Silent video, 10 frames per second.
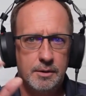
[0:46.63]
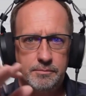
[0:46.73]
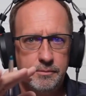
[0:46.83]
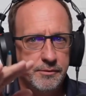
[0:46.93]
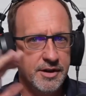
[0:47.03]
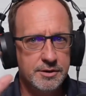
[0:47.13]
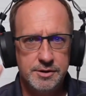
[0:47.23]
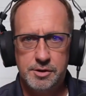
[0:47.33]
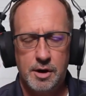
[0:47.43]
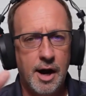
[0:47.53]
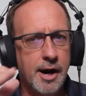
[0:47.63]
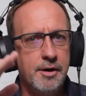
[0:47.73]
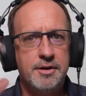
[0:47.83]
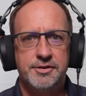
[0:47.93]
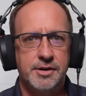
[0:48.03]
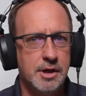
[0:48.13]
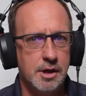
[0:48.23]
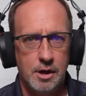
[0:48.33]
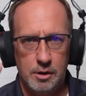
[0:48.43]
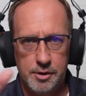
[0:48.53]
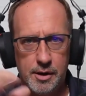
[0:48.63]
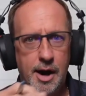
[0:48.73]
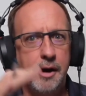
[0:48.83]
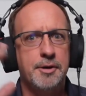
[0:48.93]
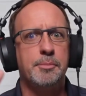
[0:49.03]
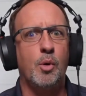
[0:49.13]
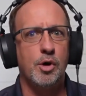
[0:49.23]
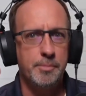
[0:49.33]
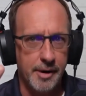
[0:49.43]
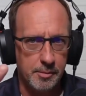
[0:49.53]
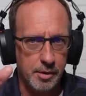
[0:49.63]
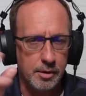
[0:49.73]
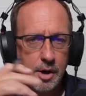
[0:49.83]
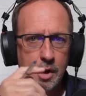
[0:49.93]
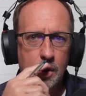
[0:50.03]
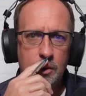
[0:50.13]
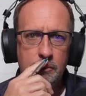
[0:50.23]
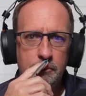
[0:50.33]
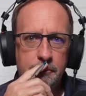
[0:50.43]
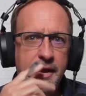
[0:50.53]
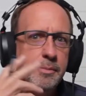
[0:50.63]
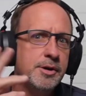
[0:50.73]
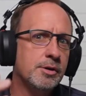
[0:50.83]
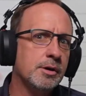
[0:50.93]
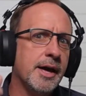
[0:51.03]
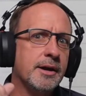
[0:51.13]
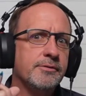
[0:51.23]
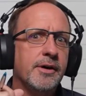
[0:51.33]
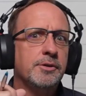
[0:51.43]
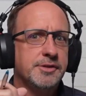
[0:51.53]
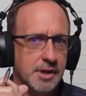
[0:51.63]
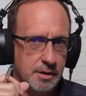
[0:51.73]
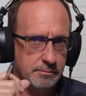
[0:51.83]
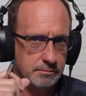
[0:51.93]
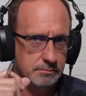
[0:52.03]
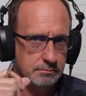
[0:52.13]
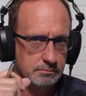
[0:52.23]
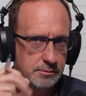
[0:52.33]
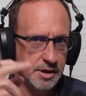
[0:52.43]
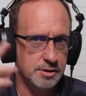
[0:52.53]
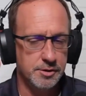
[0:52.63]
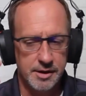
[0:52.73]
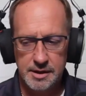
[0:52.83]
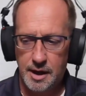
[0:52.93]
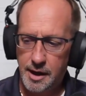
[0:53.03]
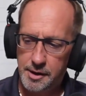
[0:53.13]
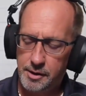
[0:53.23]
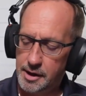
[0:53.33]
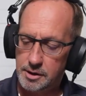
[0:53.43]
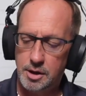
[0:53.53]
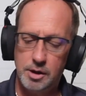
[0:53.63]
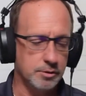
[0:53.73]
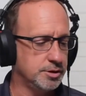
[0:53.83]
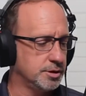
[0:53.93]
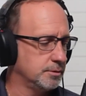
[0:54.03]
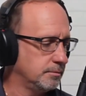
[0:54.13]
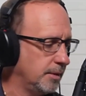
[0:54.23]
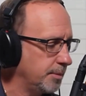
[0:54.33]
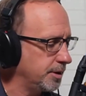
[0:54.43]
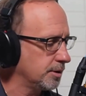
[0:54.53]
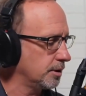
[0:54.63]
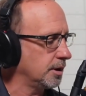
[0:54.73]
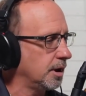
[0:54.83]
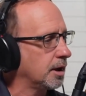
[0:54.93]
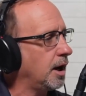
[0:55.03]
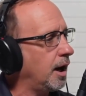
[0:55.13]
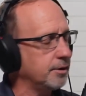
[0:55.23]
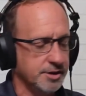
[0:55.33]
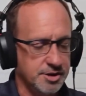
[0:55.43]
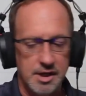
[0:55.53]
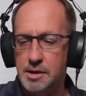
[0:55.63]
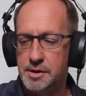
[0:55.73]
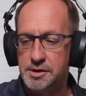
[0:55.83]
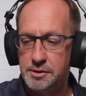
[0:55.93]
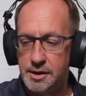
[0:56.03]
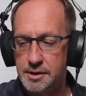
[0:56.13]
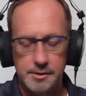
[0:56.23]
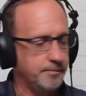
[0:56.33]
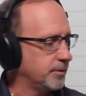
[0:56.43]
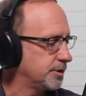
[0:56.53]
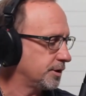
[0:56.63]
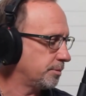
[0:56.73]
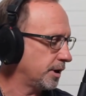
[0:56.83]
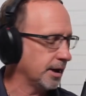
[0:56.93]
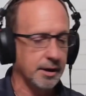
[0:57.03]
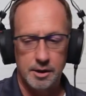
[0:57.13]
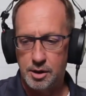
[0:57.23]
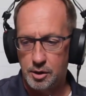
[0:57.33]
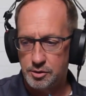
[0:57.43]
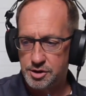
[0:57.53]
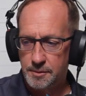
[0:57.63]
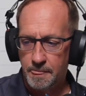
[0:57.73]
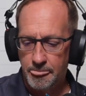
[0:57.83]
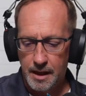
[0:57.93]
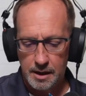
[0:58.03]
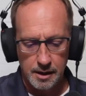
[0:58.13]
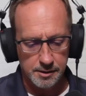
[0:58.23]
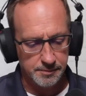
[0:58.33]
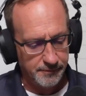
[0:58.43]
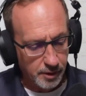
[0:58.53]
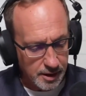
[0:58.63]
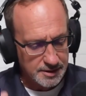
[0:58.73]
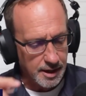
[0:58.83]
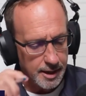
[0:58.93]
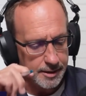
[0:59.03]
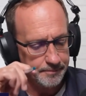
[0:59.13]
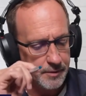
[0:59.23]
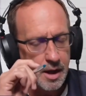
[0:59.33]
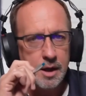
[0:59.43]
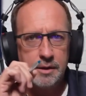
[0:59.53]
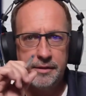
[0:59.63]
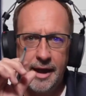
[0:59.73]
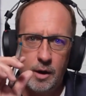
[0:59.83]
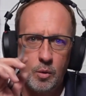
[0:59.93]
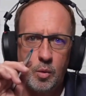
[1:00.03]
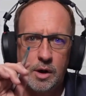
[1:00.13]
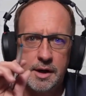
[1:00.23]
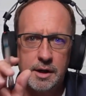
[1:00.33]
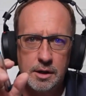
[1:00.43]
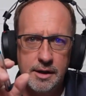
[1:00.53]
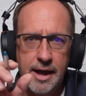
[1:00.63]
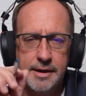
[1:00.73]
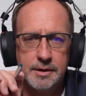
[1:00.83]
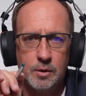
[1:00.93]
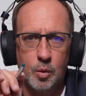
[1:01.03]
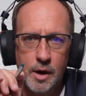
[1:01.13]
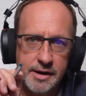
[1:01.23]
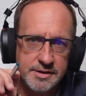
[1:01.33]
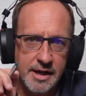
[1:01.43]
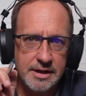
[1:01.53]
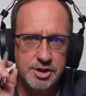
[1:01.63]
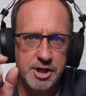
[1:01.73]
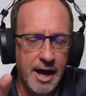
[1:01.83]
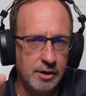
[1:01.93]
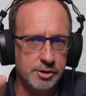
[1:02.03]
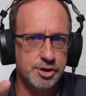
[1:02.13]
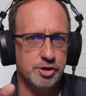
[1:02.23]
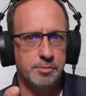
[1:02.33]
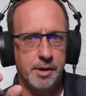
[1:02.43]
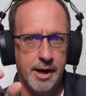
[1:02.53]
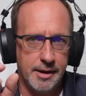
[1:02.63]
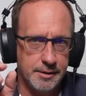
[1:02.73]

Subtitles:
these: you're hiring a CEO, you're hiring a board member. Maybe you're an NFL team and you need to hire a head coach. Maybe you're a college team and you need to bring in a coach. It's pretty exciting. Now, we're going to look at what is a challenger brand,